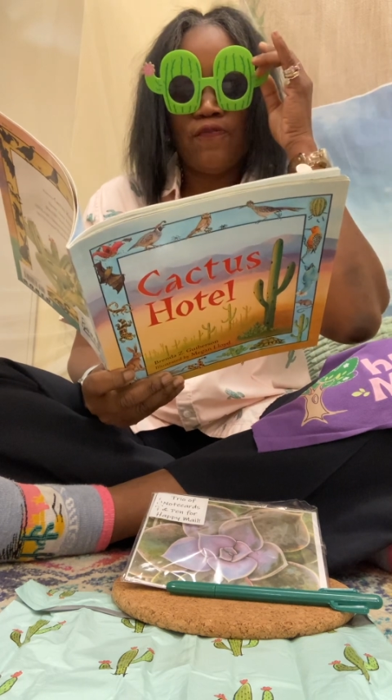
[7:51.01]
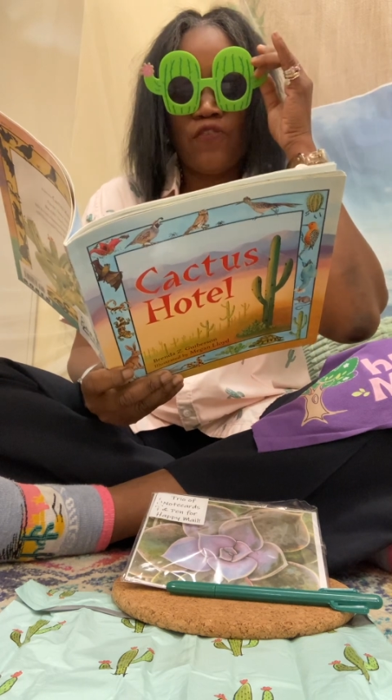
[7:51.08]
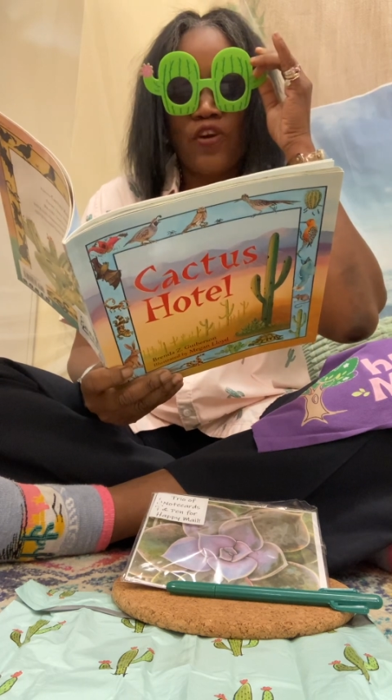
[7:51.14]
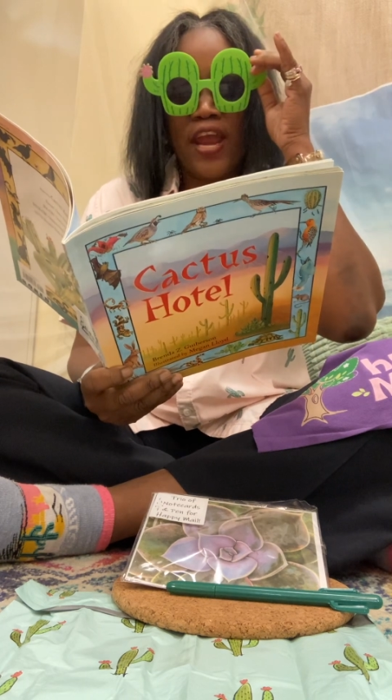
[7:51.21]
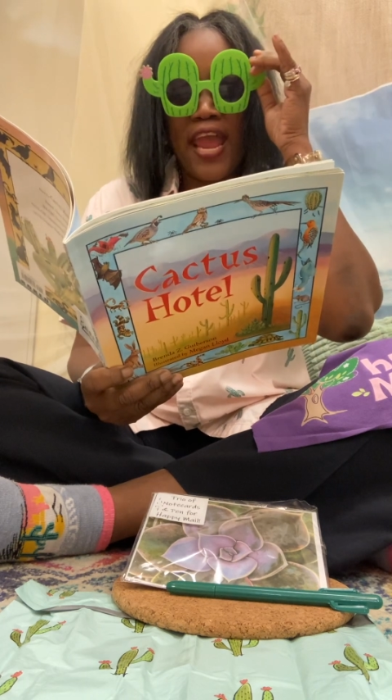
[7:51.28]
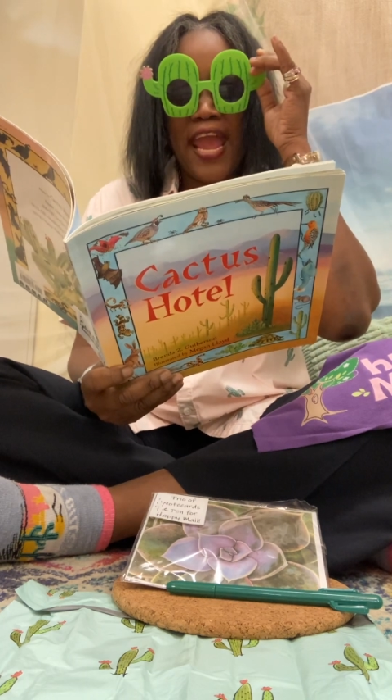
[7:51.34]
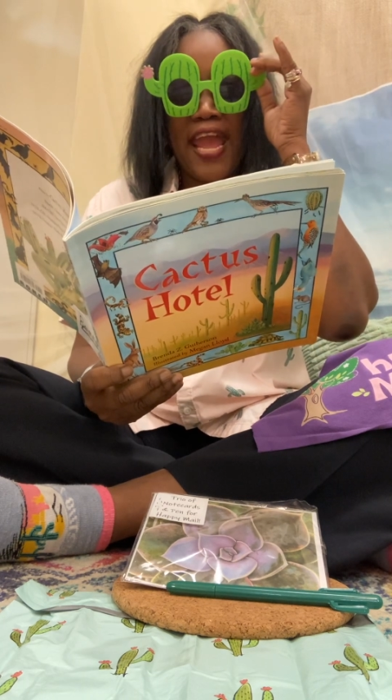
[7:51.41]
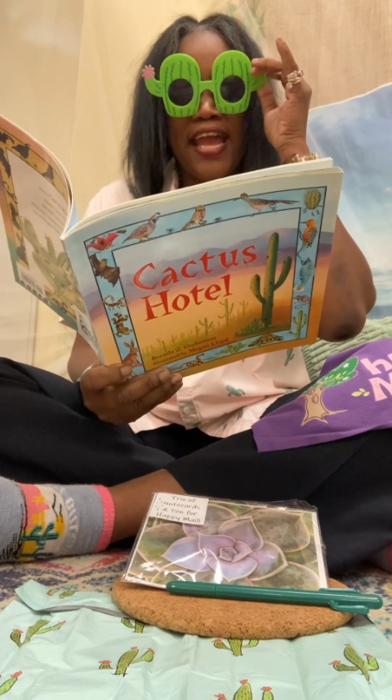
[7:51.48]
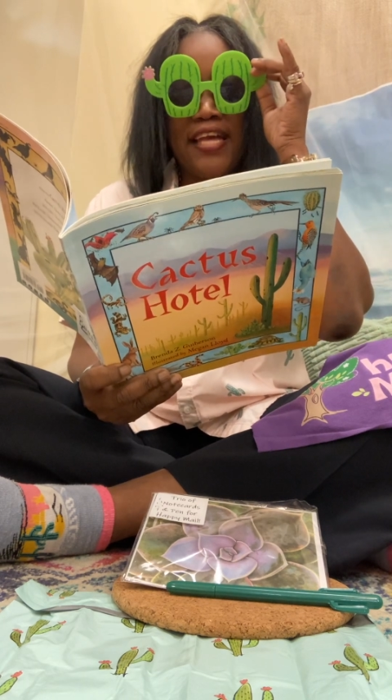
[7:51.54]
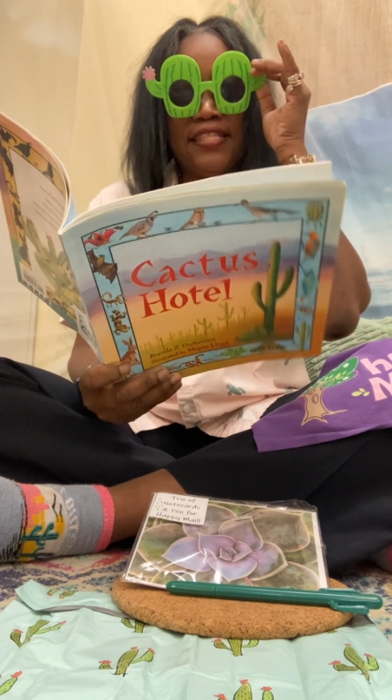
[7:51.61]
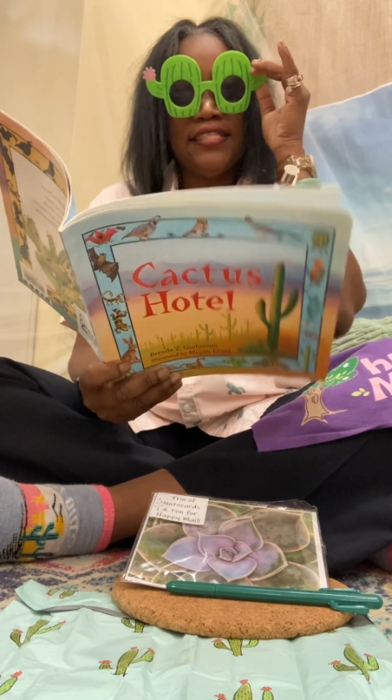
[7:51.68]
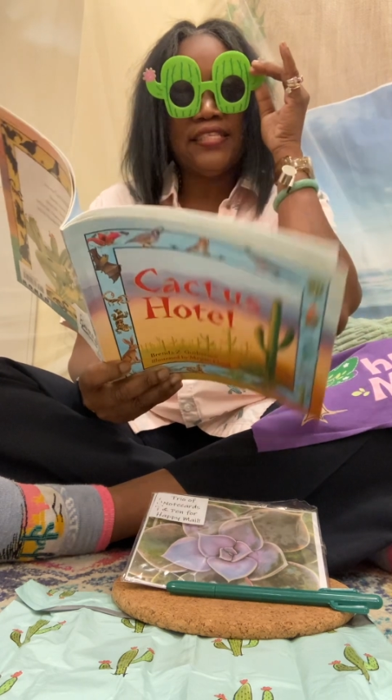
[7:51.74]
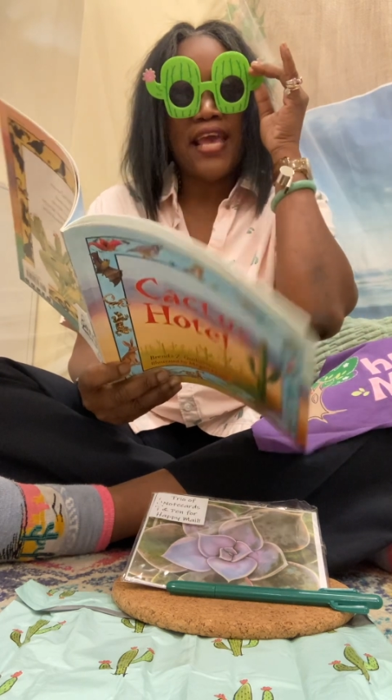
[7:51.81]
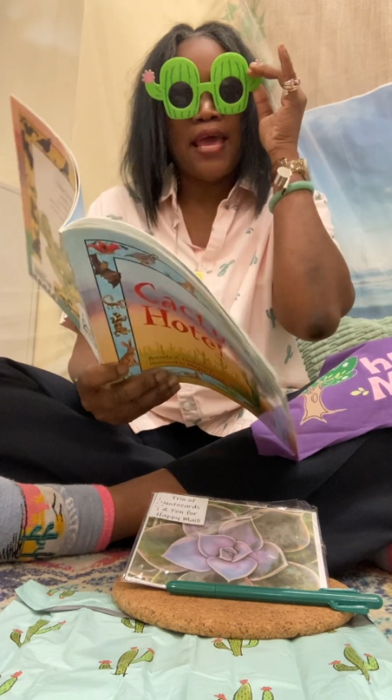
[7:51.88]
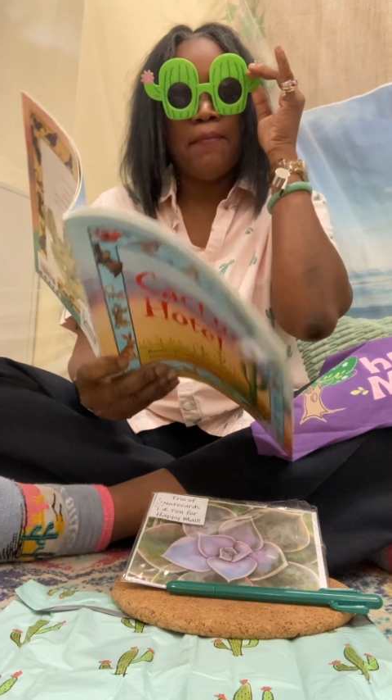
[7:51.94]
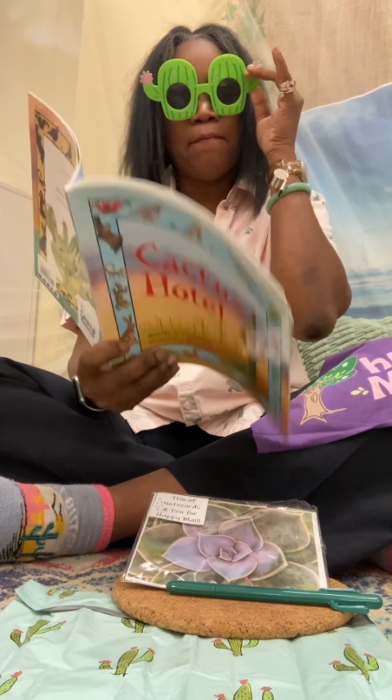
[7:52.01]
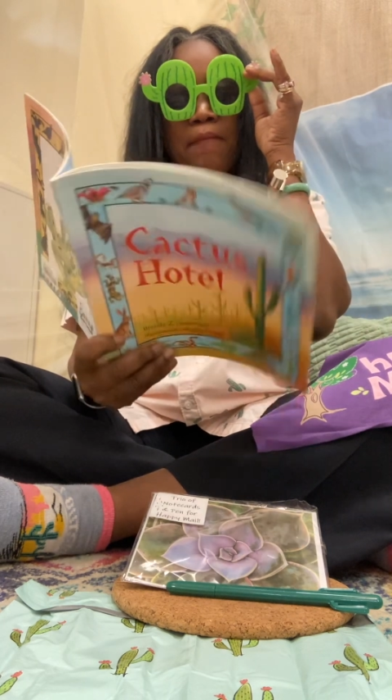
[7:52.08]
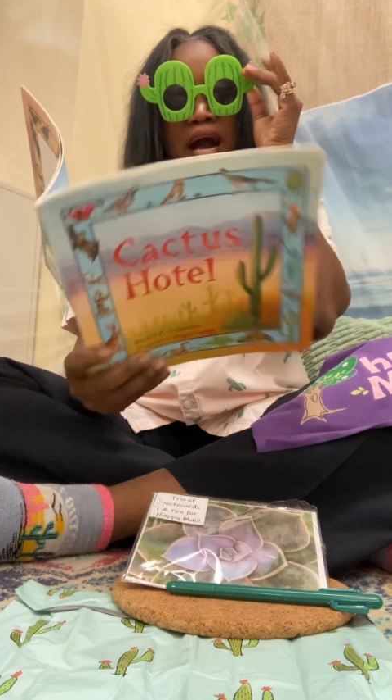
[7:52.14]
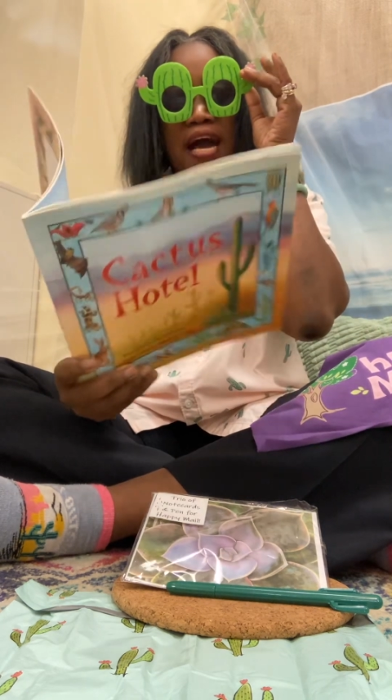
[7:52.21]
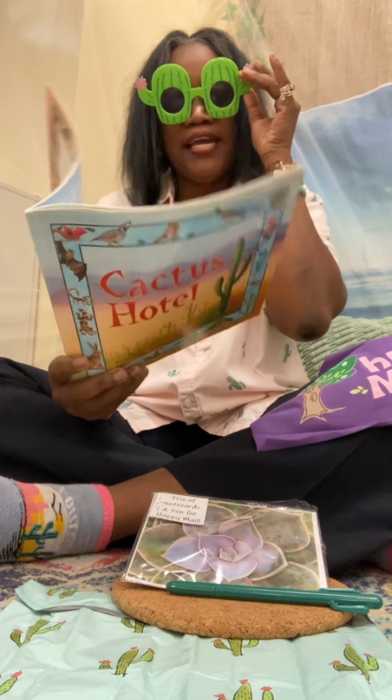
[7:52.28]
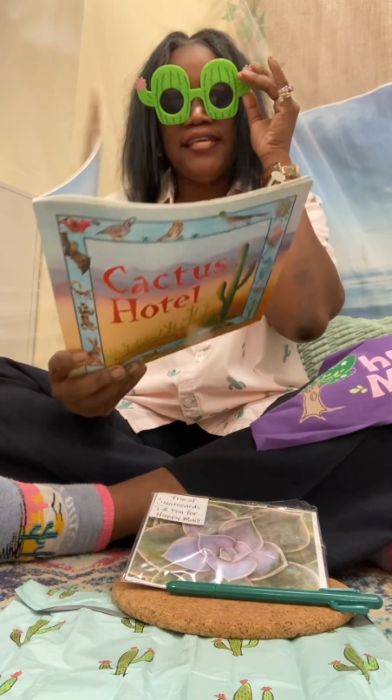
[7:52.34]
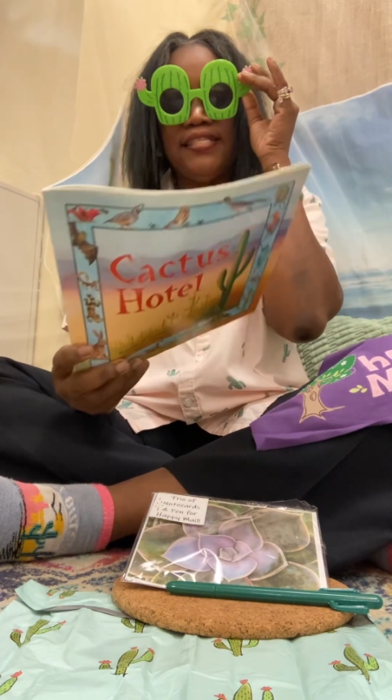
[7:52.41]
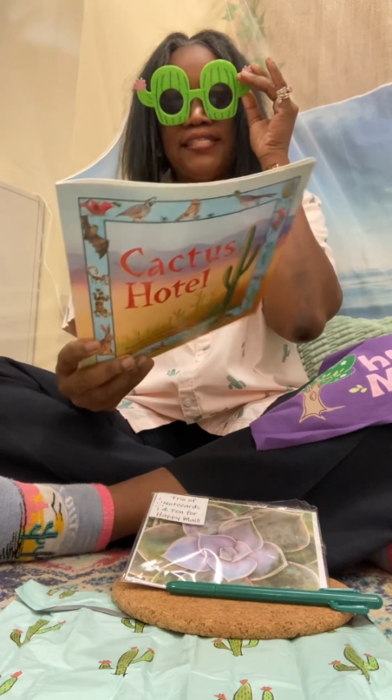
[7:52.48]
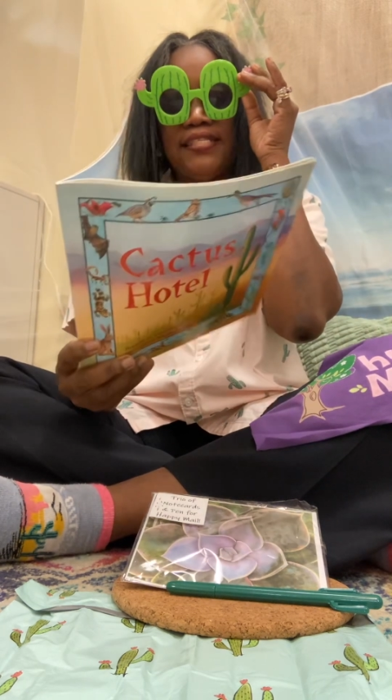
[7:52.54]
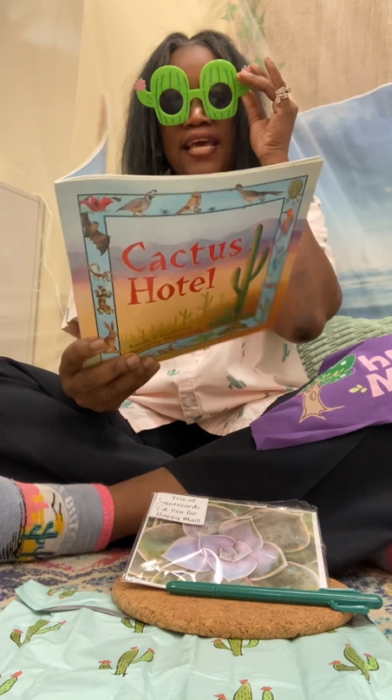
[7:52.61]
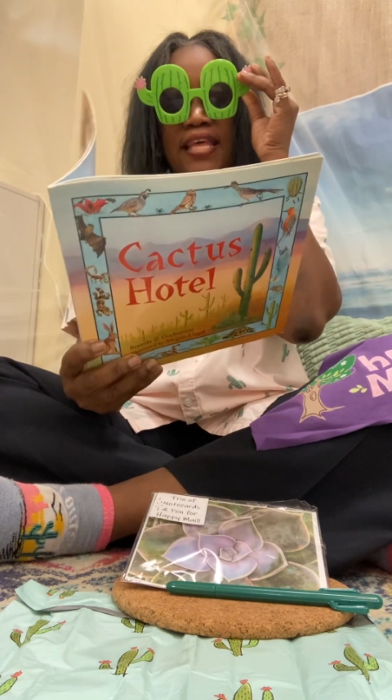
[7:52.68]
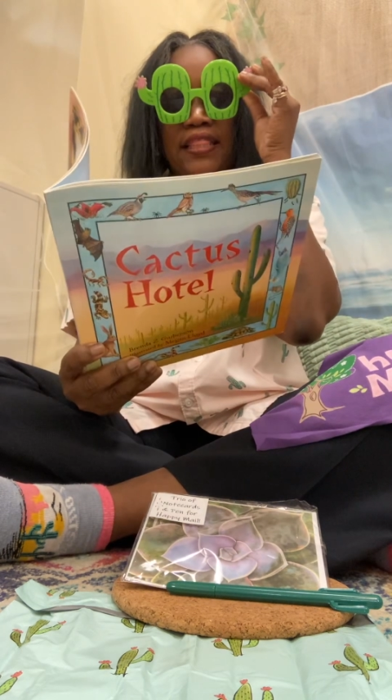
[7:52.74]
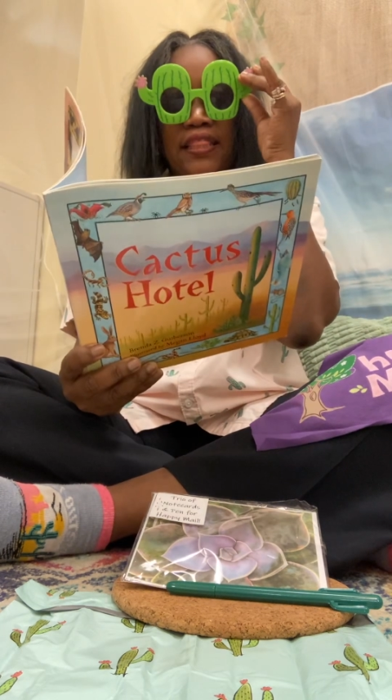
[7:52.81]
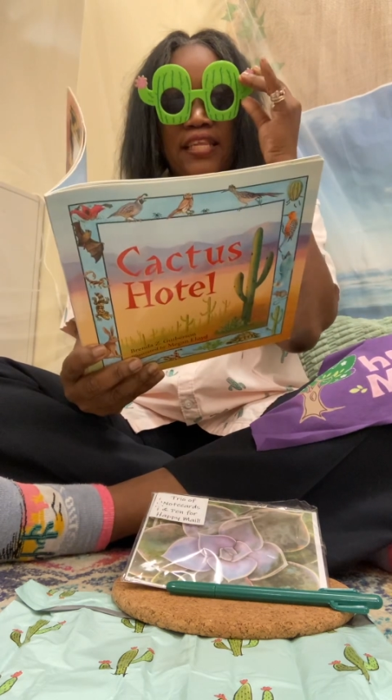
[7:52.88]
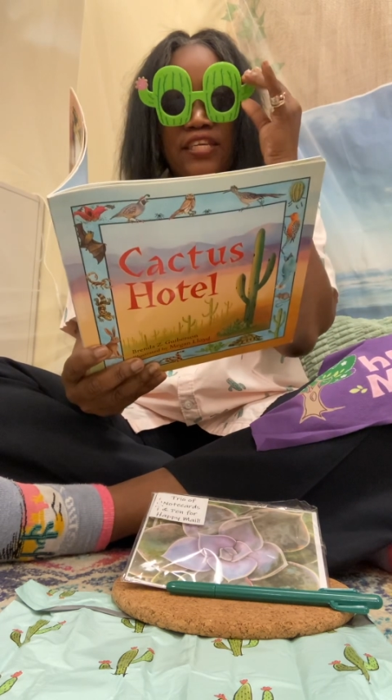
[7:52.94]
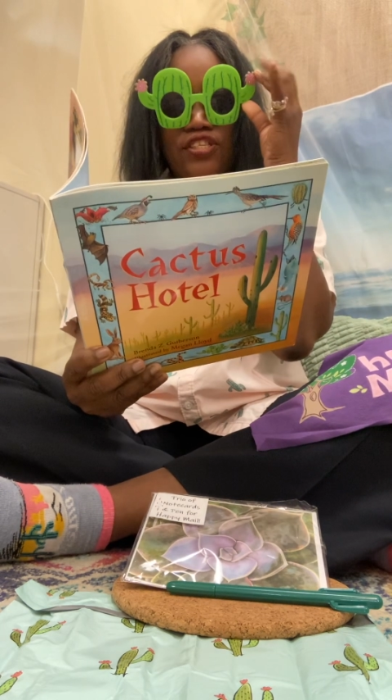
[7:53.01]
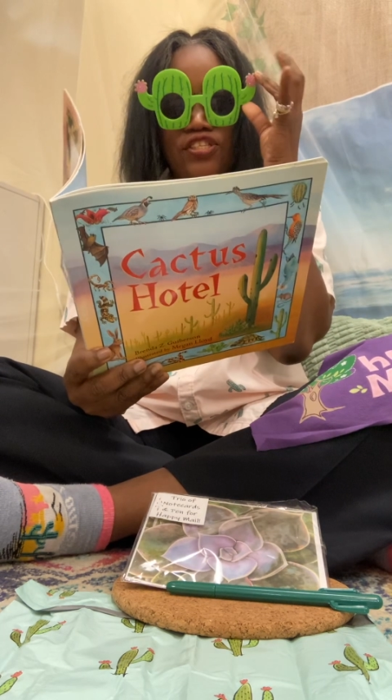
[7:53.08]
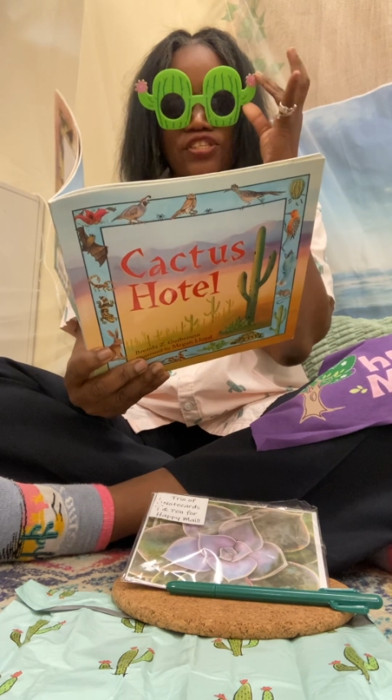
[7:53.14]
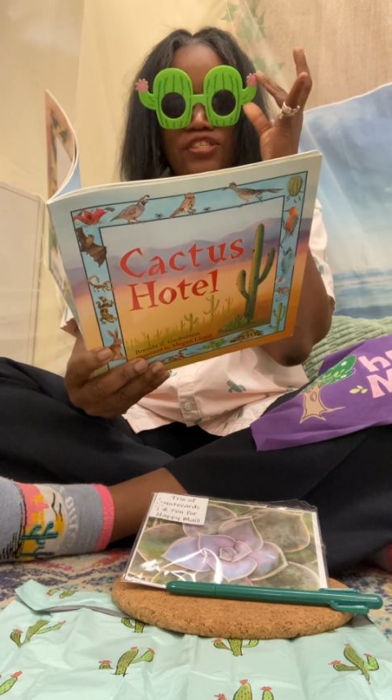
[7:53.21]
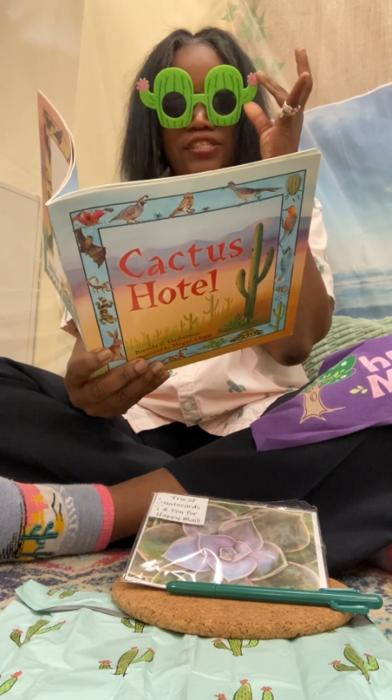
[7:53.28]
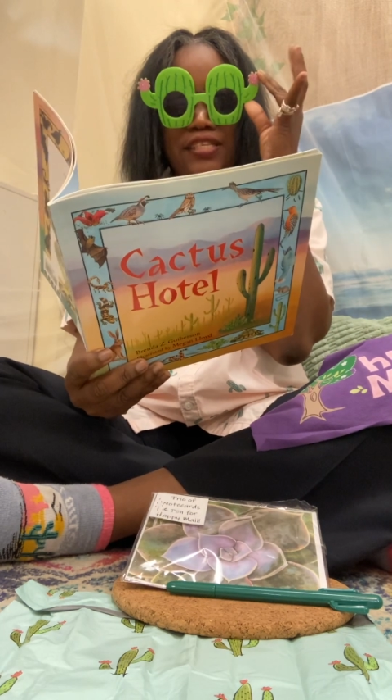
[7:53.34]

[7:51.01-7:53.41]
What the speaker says: for ants and mice and lizards